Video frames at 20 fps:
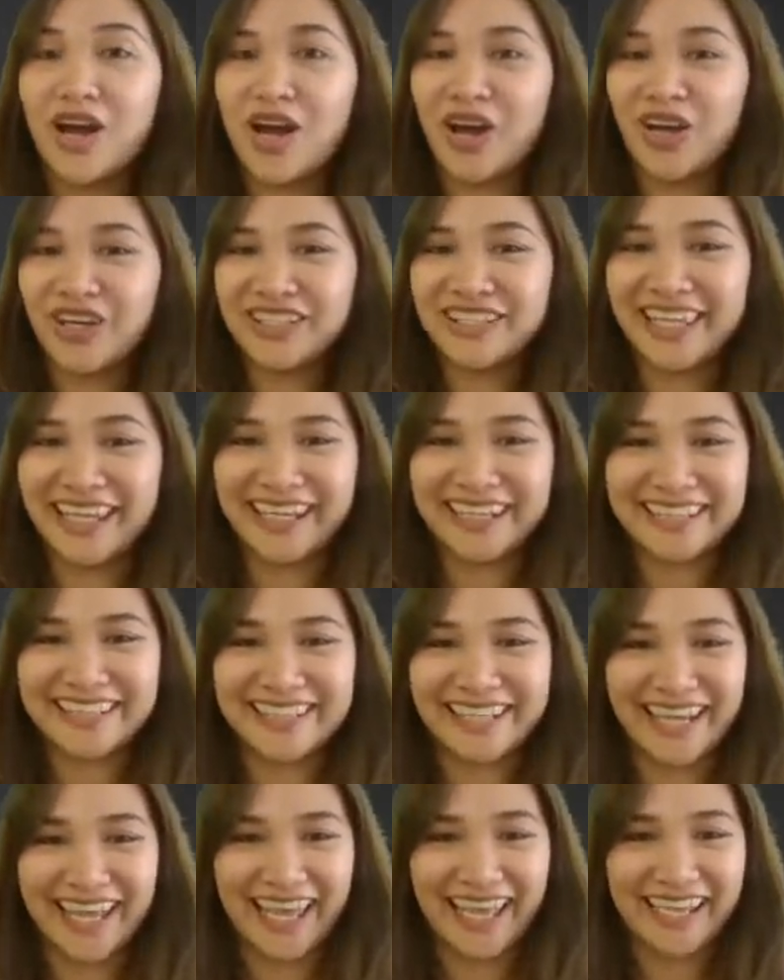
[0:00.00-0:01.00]
online
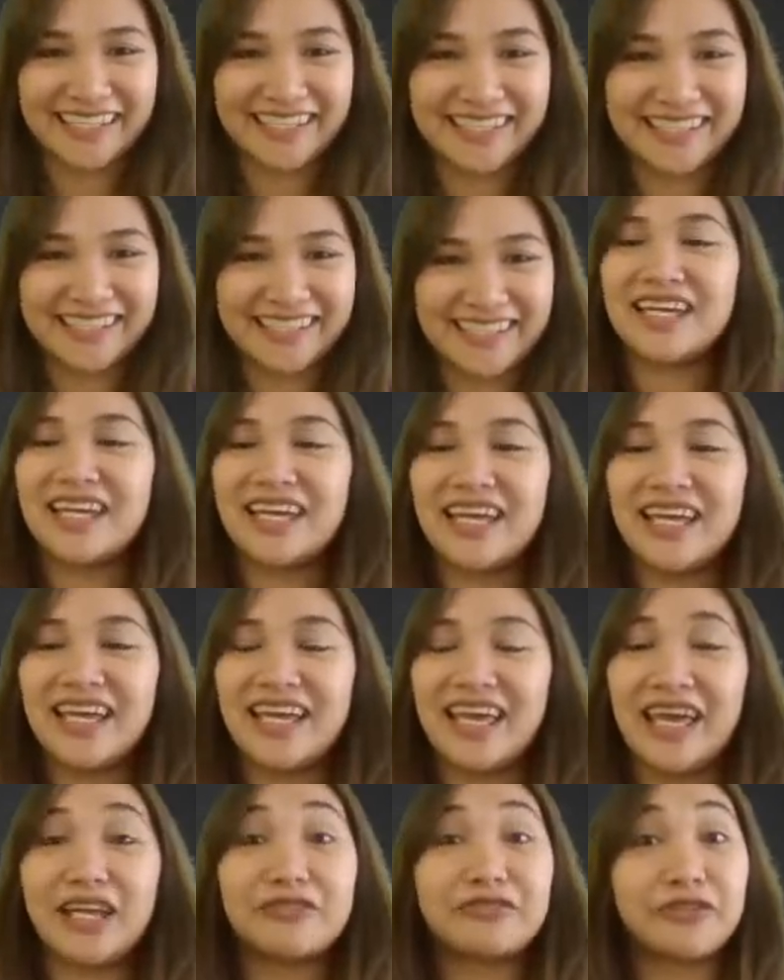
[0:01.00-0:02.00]
class.
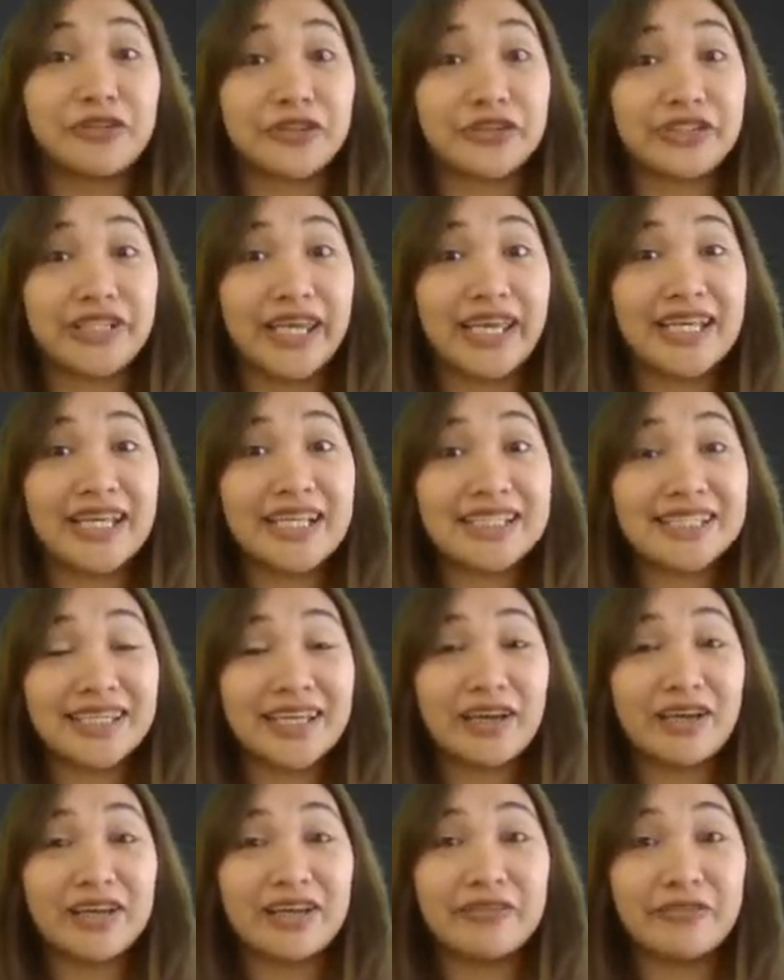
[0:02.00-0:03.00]
And for today's
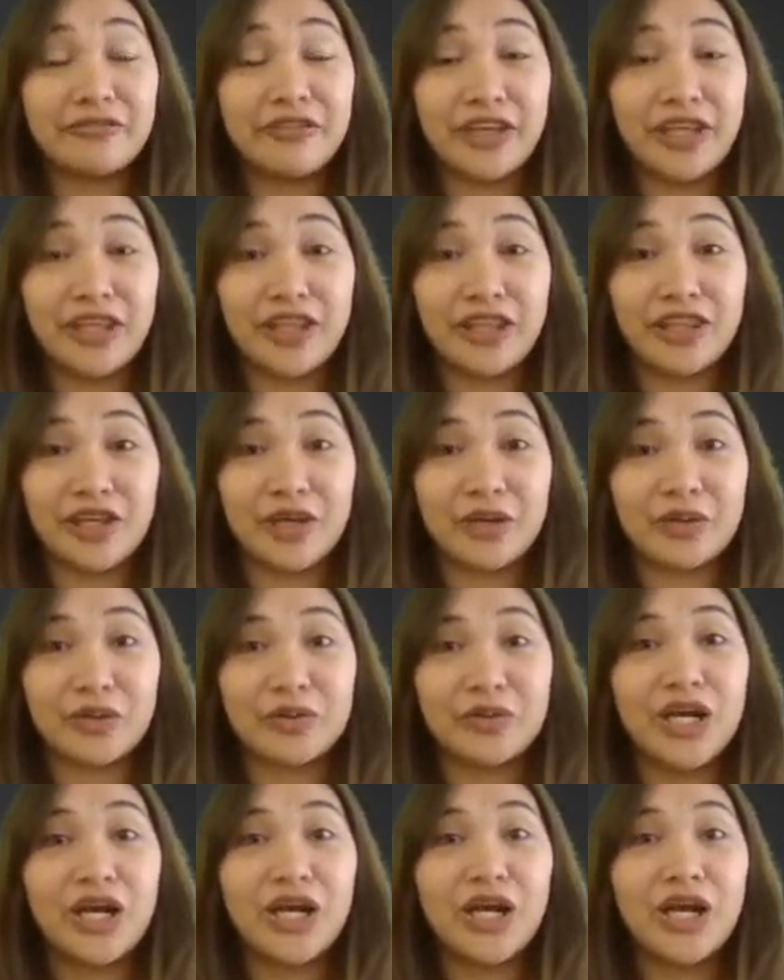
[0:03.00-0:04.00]

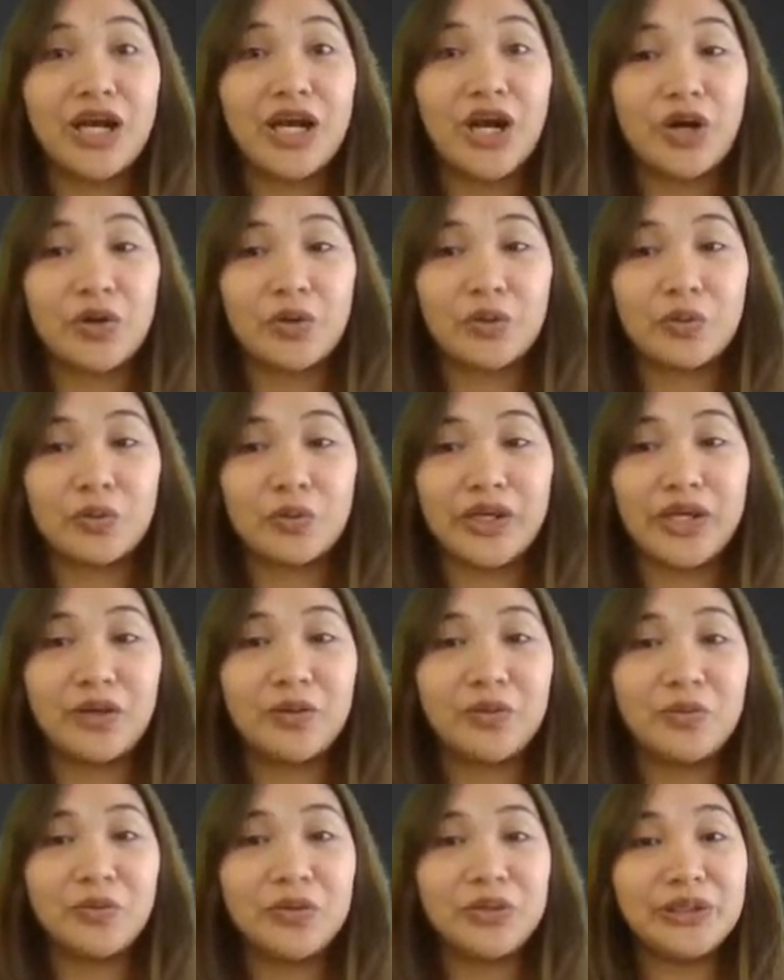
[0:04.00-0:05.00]
video,
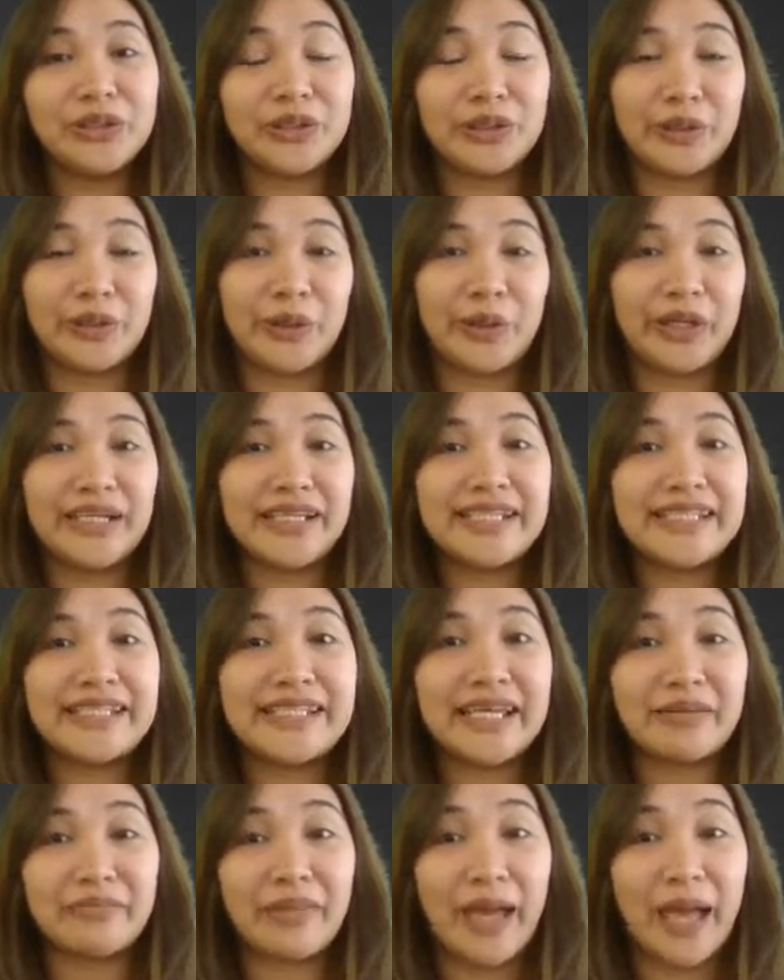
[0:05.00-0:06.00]
we will learn
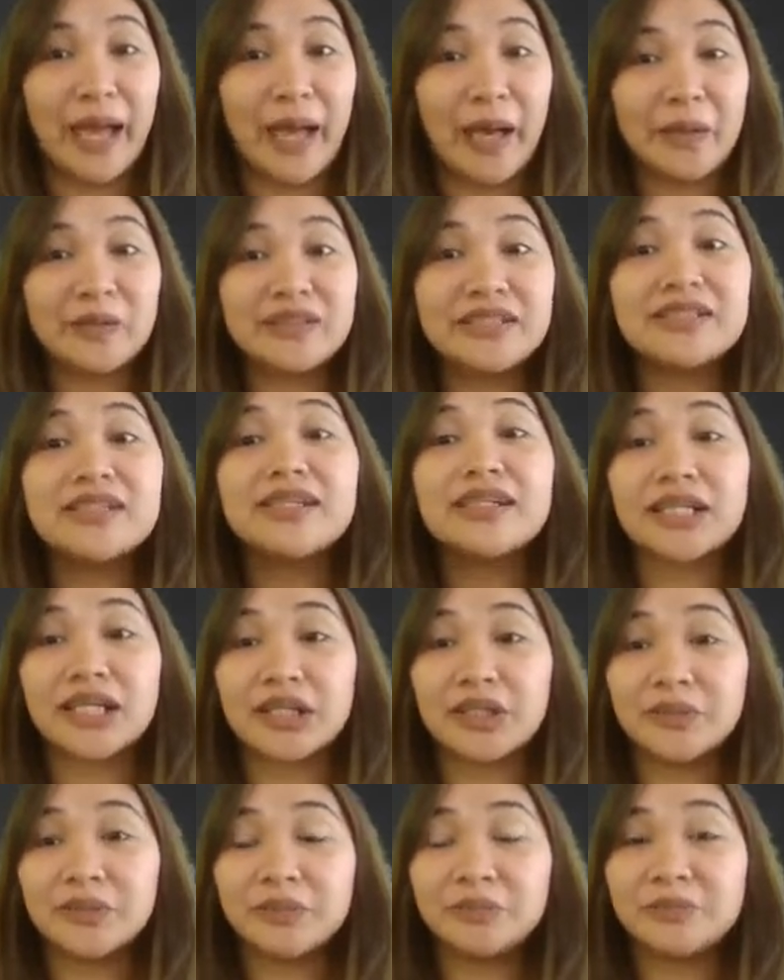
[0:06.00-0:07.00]
about
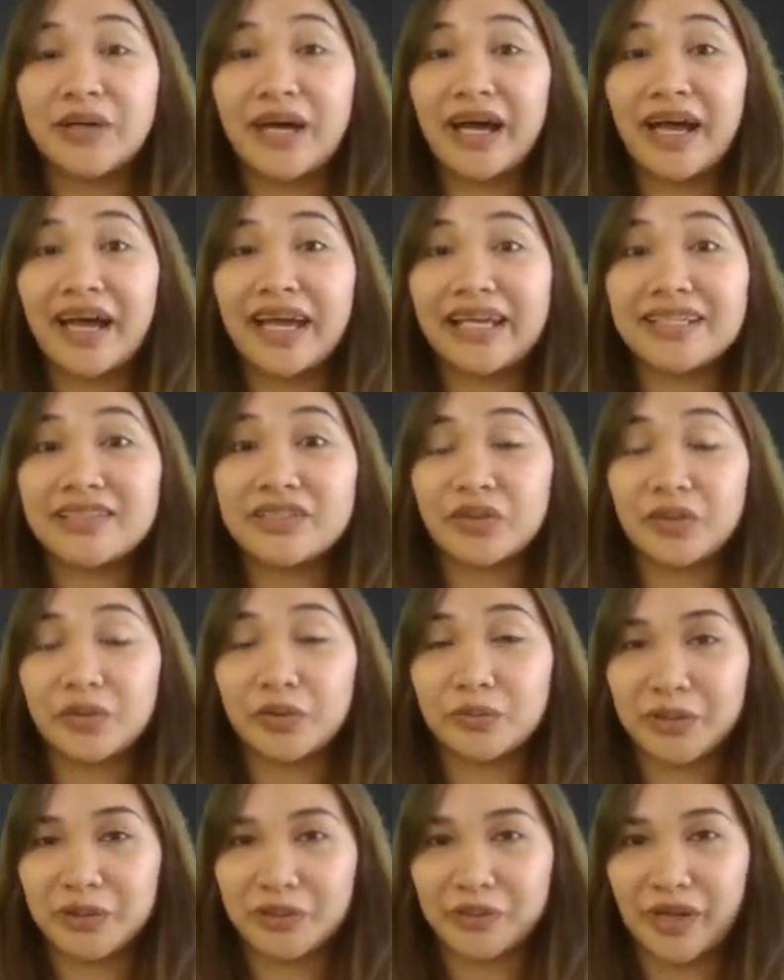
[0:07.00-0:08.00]
combined
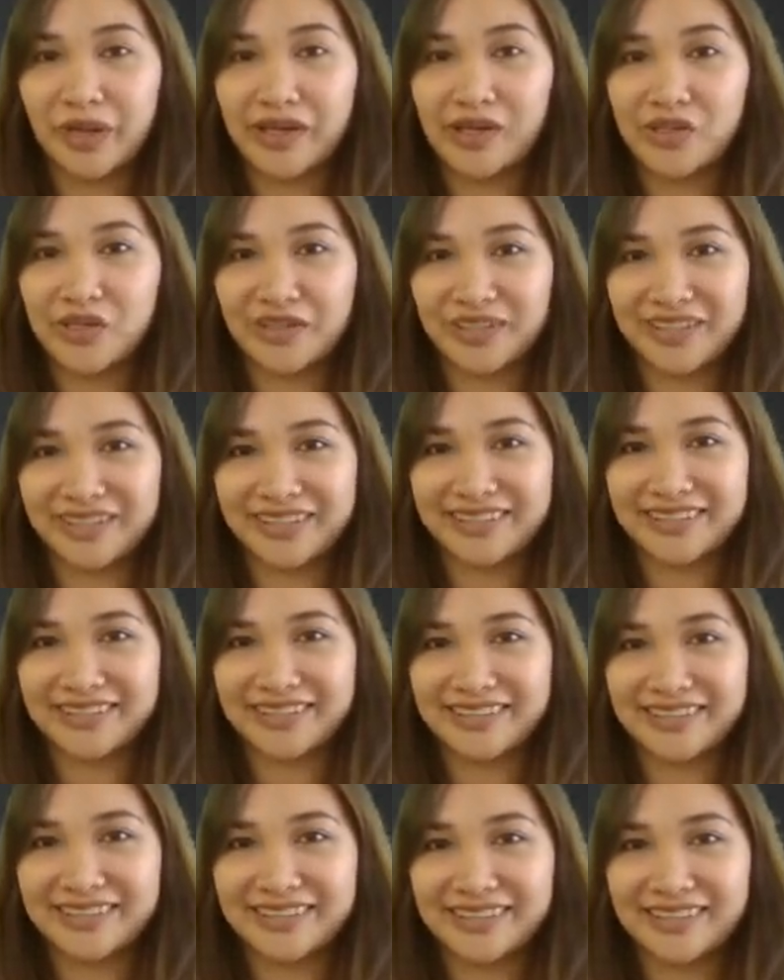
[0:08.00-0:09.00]

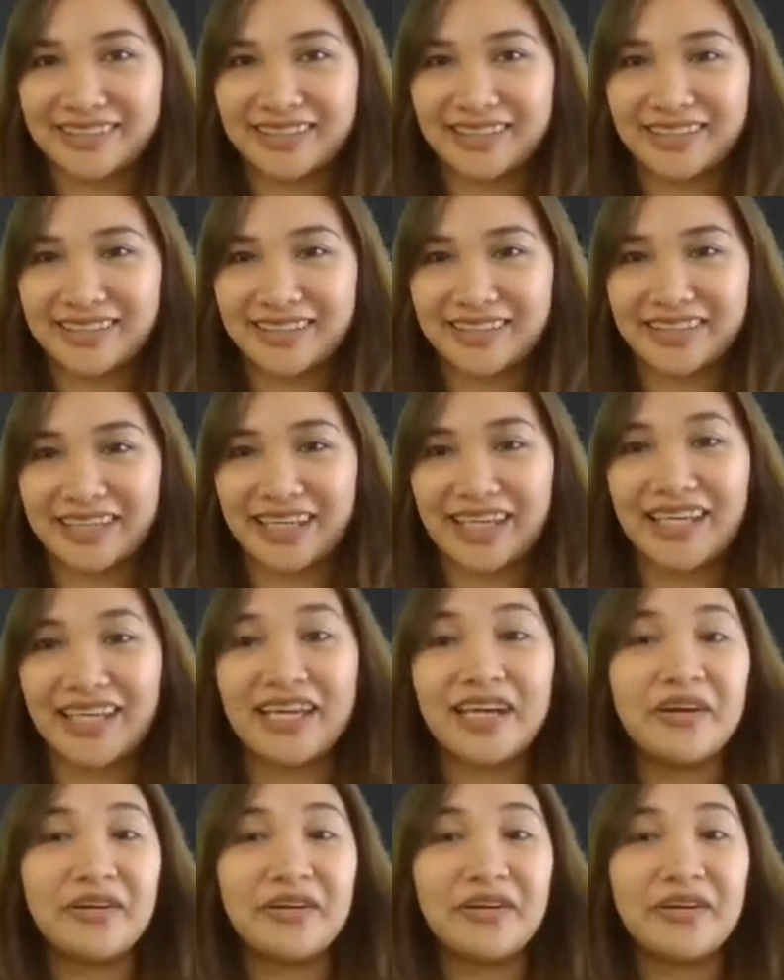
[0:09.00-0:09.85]
operations, okay?